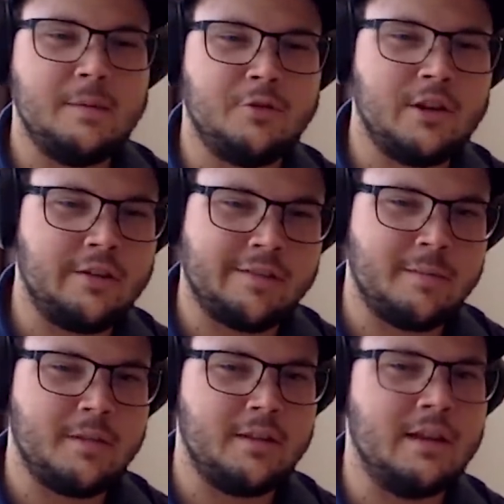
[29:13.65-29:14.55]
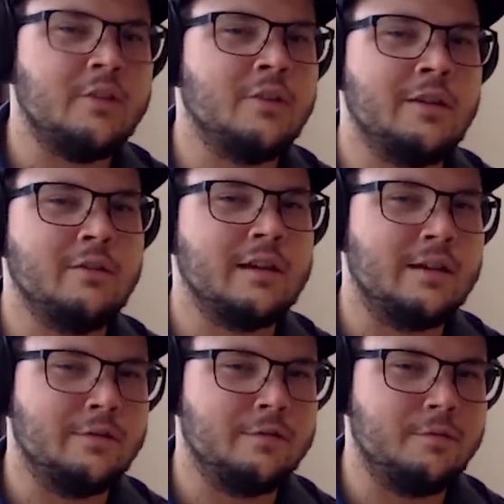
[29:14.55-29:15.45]
keep trading the same thing they trade or
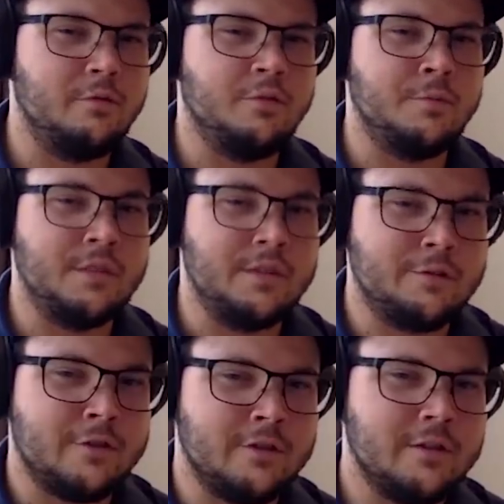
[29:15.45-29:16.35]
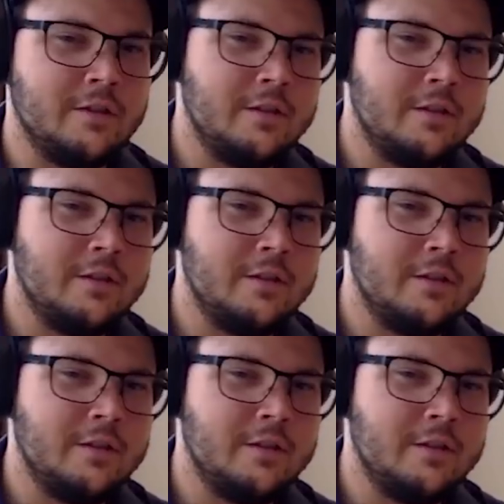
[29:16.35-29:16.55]
kind of do something different?